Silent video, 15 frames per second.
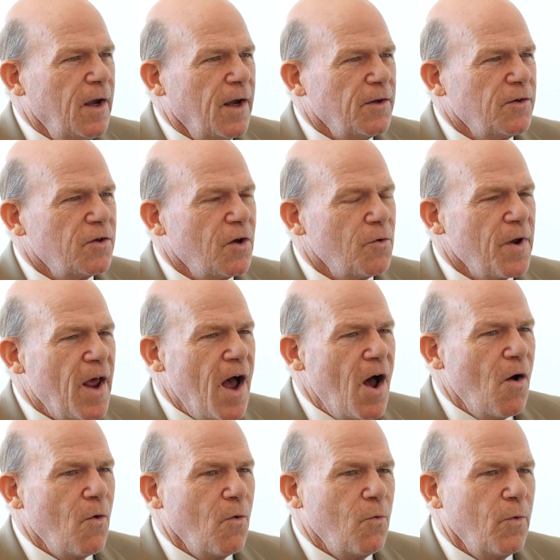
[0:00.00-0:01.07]
And so
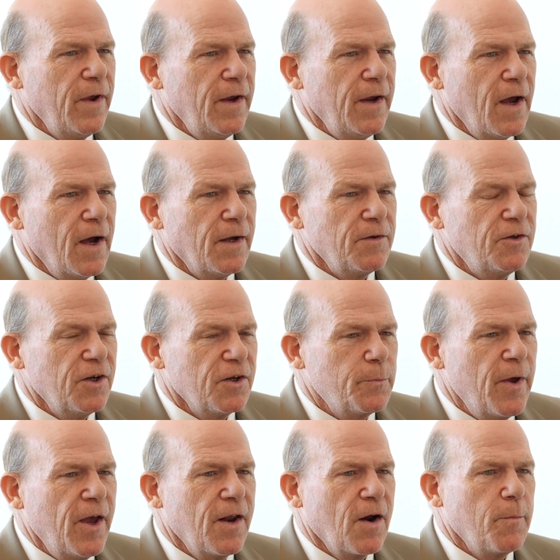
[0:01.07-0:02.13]
now we
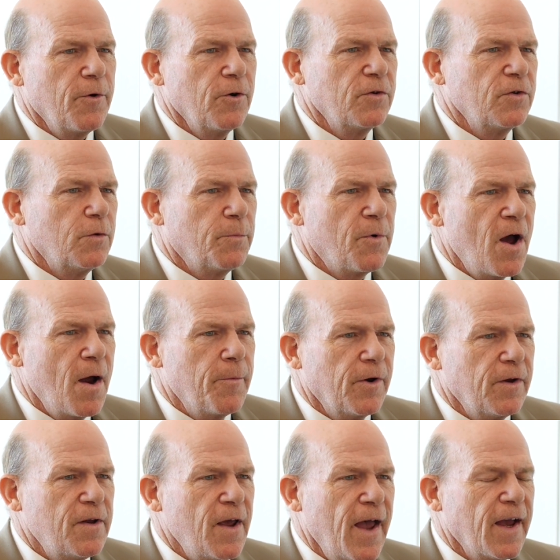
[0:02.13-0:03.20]
just paid our personal
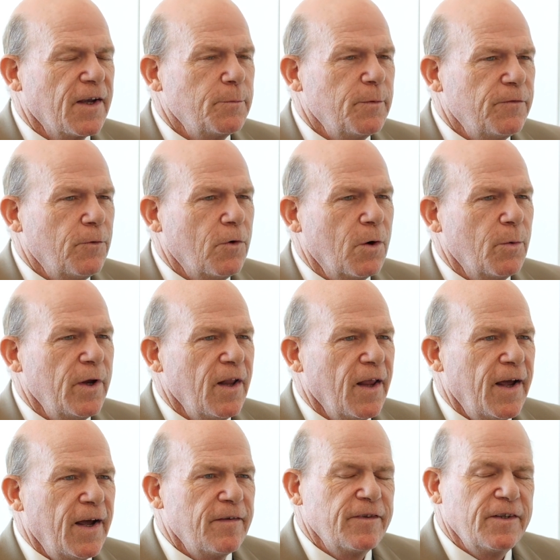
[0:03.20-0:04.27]
property tax before we
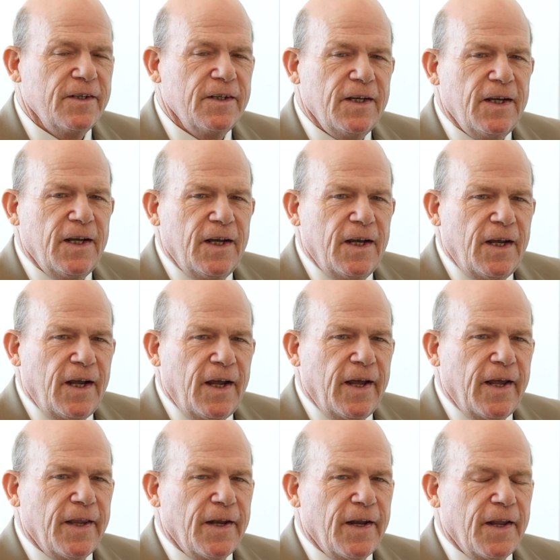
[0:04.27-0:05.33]
left,
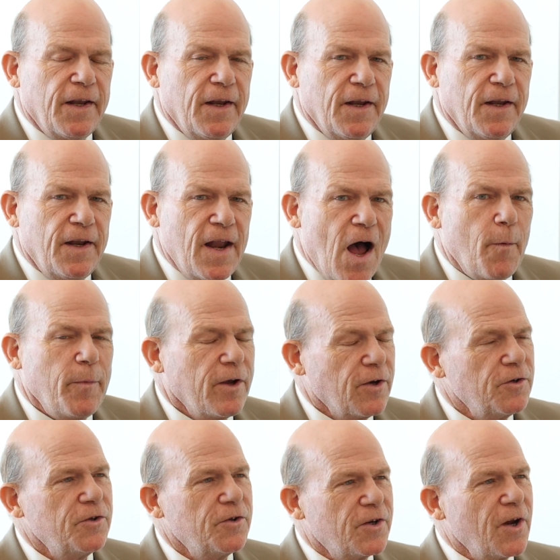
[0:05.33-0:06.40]
and now
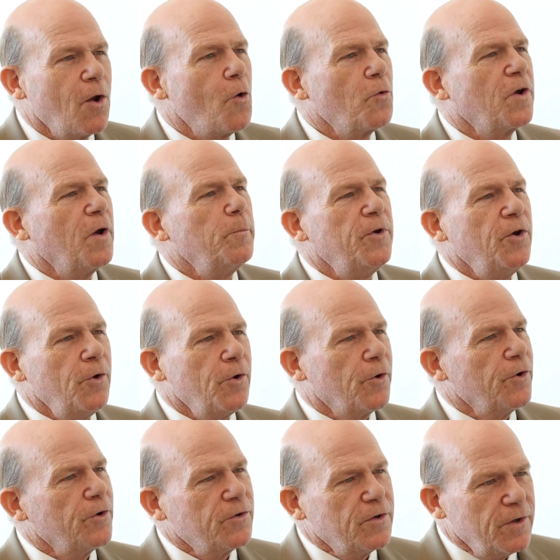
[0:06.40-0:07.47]
because you still own
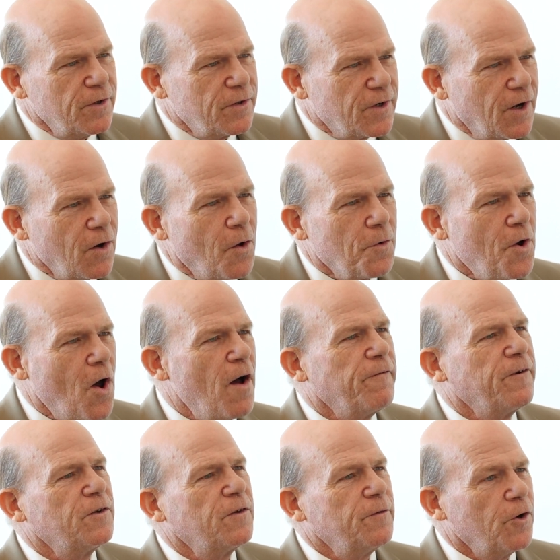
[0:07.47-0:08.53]
computers and you still own
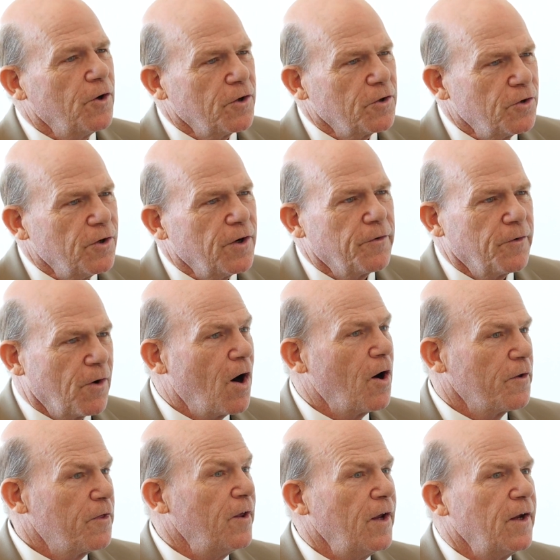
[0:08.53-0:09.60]
office furniture, and there
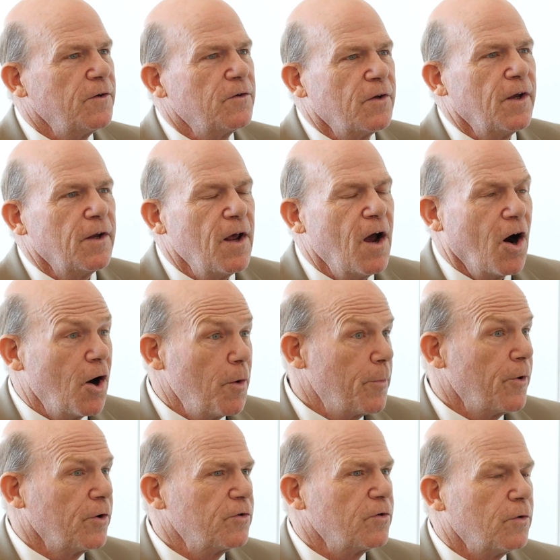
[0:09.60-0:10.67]
are things that are
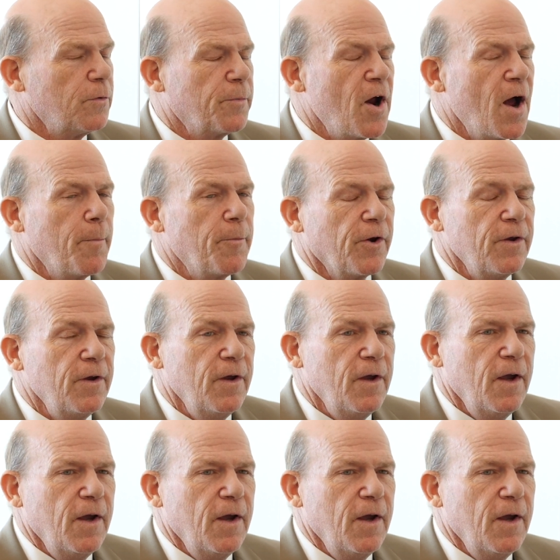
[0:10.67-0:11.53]
personal property,